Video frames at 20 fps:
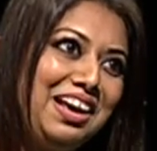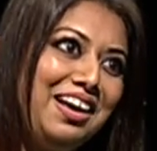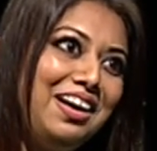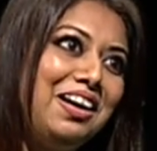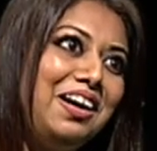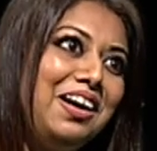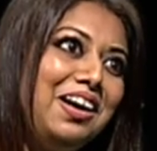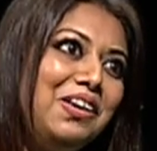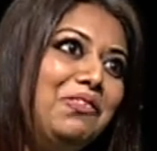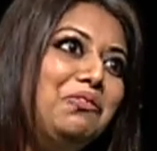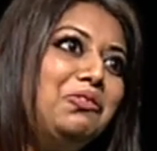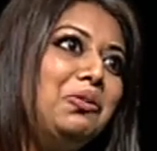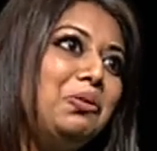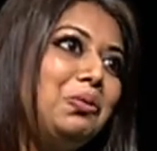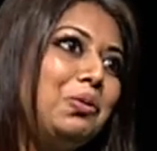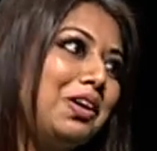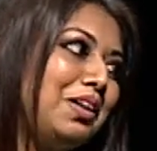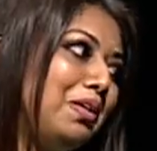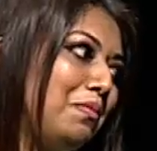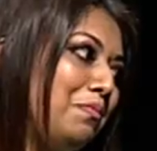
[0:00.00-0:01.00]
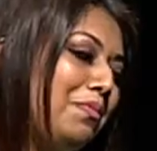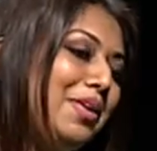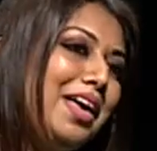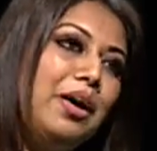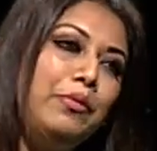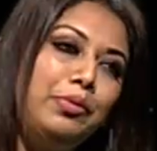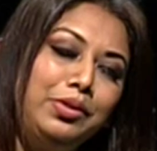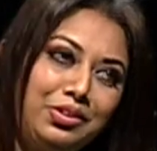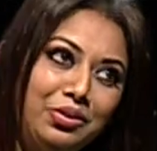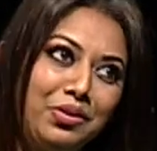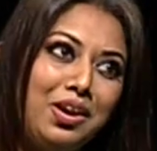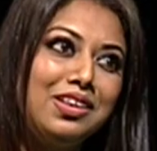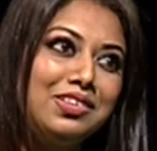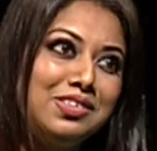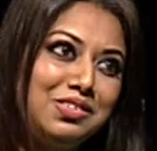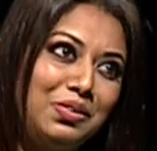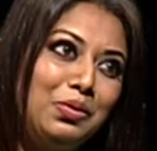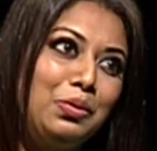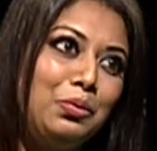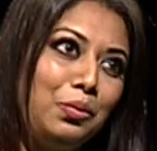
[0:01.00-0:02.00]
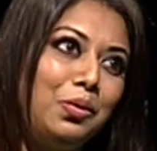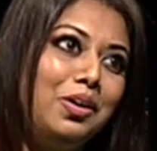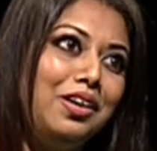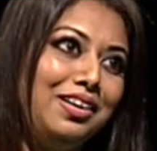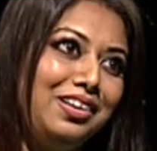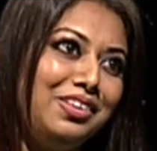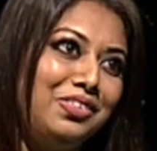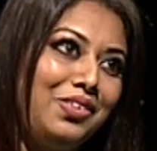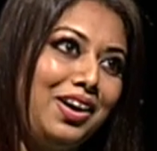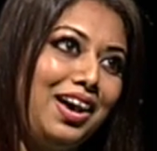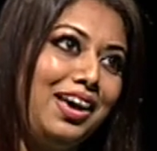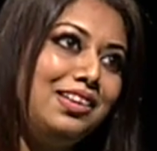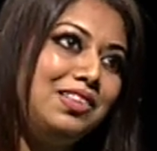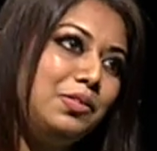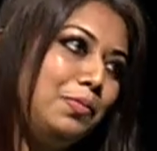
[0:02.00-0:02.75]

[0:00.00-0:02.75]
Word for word: if you compare with the rest of the world, right?